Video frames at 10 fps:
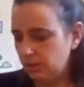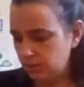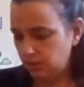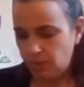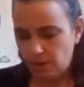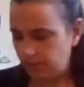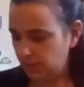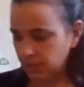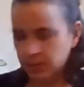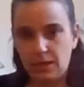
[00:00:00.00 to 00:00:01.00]
So I'm
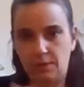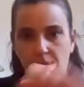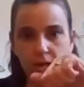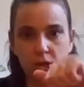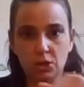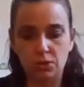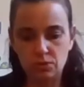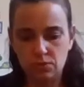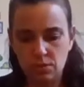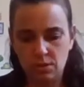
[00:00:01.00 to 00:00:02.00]
going to take my
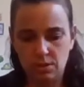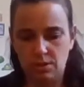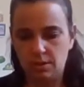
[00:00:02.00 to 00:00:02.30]
glue